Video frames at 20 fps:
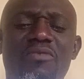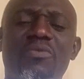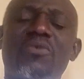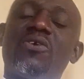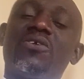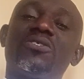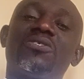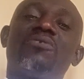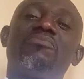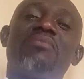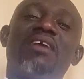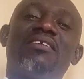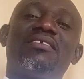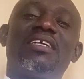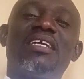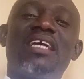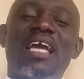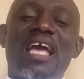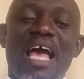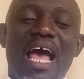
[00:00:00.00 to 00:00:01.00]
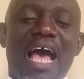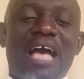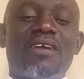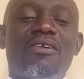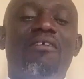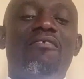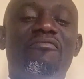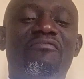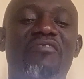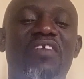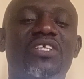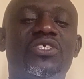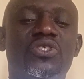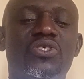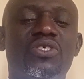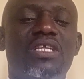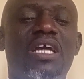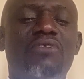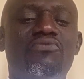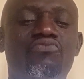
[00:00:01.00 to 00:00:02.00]
of customary and
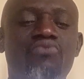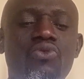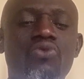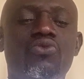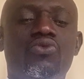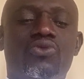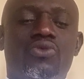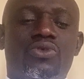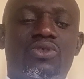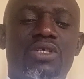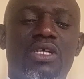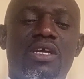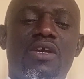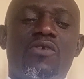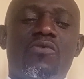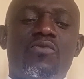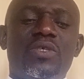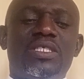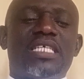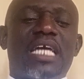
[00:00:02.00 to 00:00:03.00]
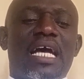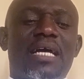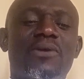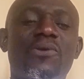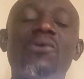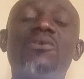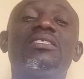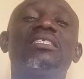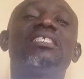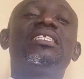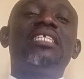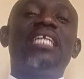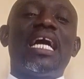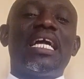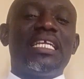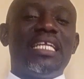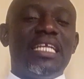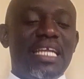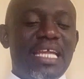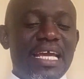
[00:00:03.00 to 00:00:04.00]
conventional rules which are
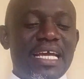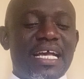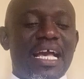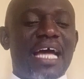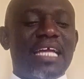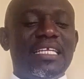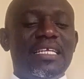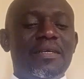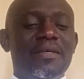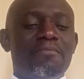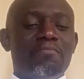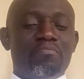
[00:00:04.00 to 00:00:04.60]
considered legally